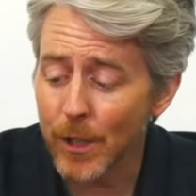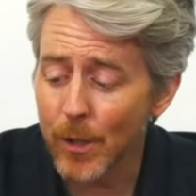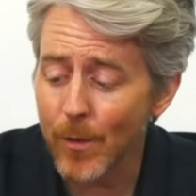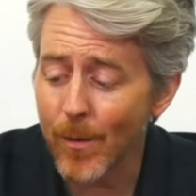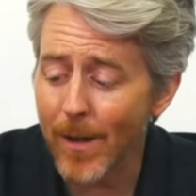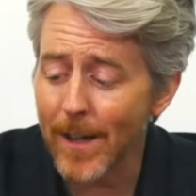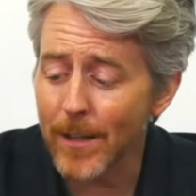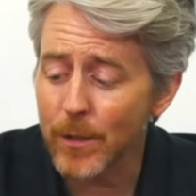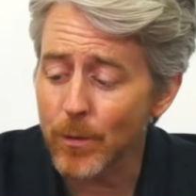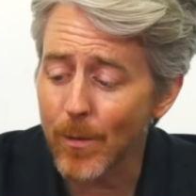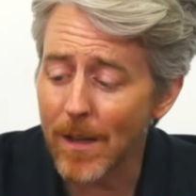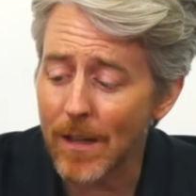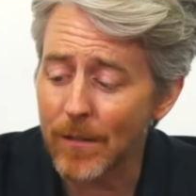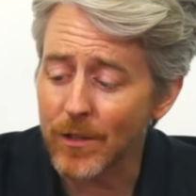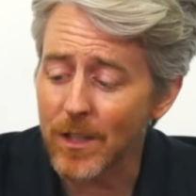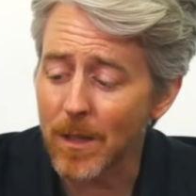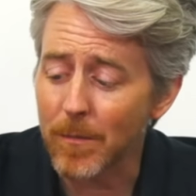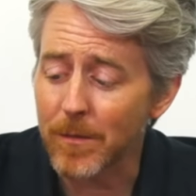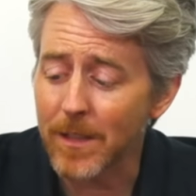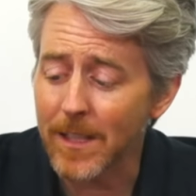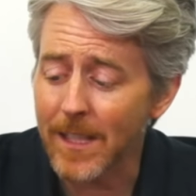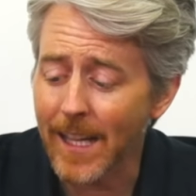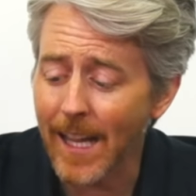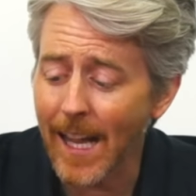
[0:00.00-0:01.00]
US, we have
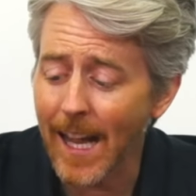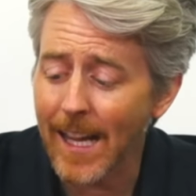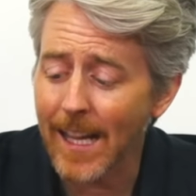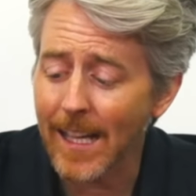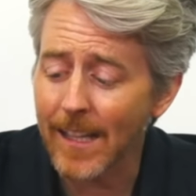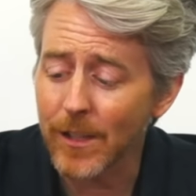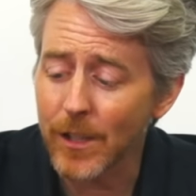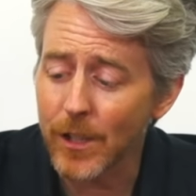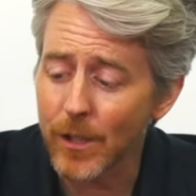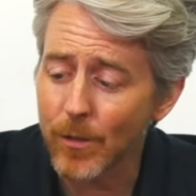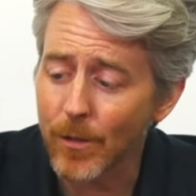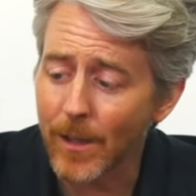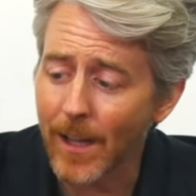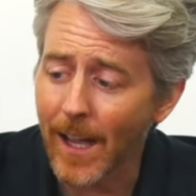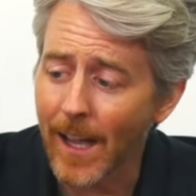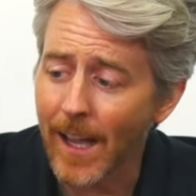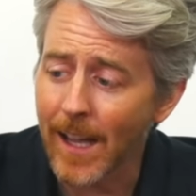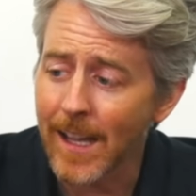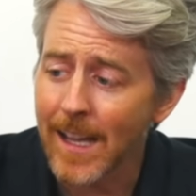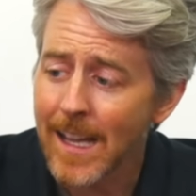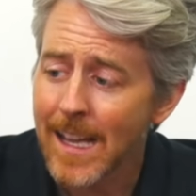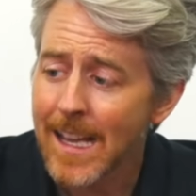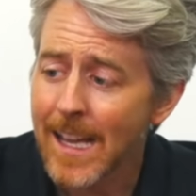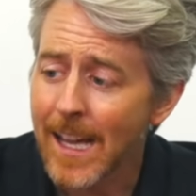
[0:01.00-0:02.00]
something you can't get in the
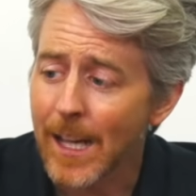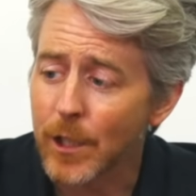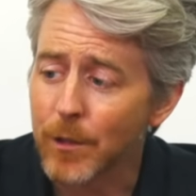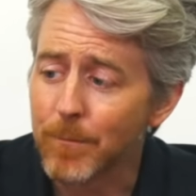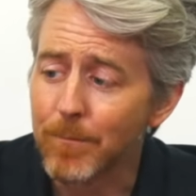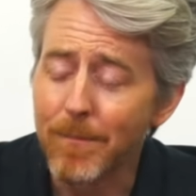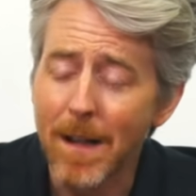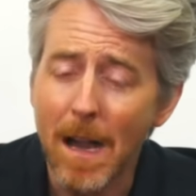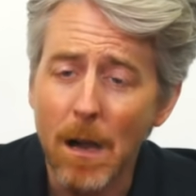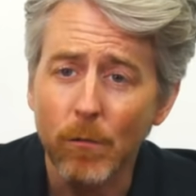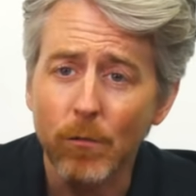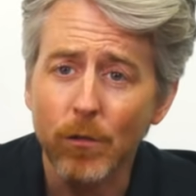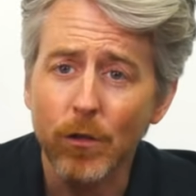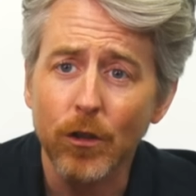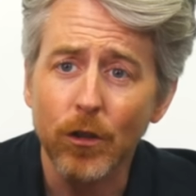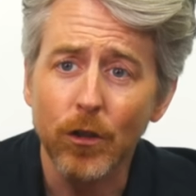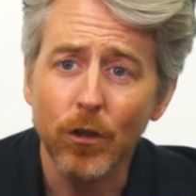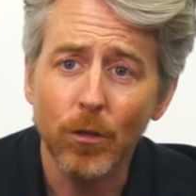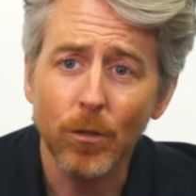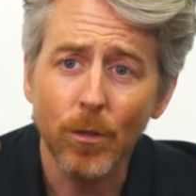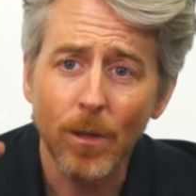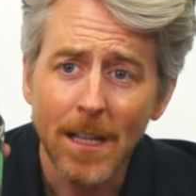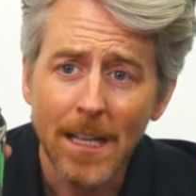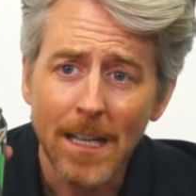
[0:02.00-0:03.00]
UK, as Mountain
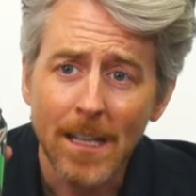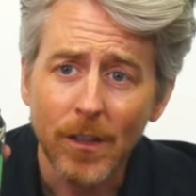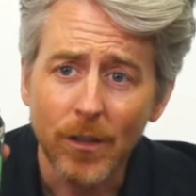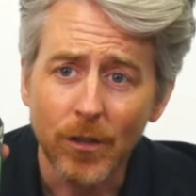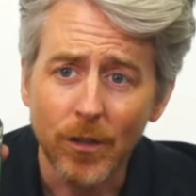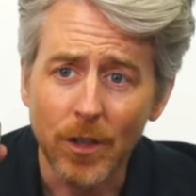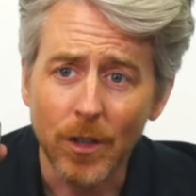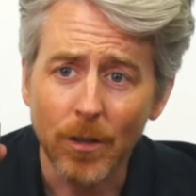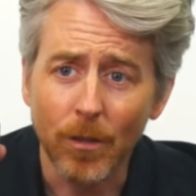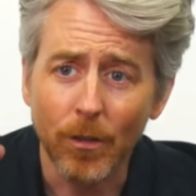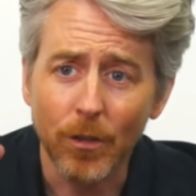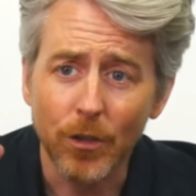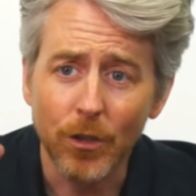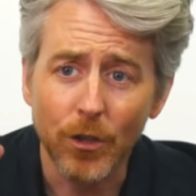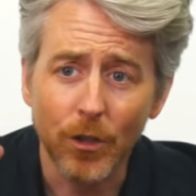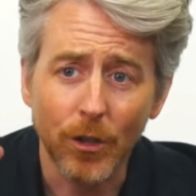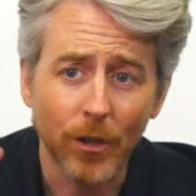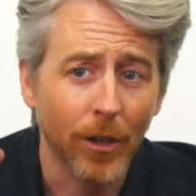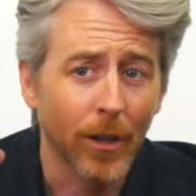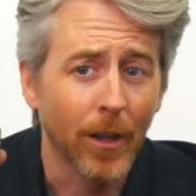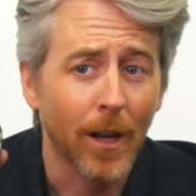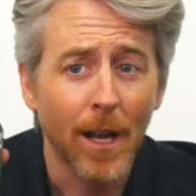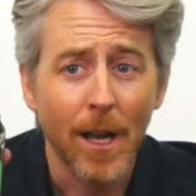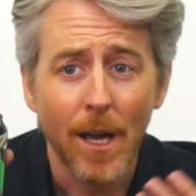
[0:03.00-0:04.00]
Dew Zero
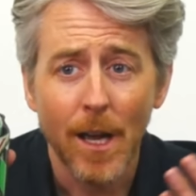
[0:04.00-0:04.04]
Sugar.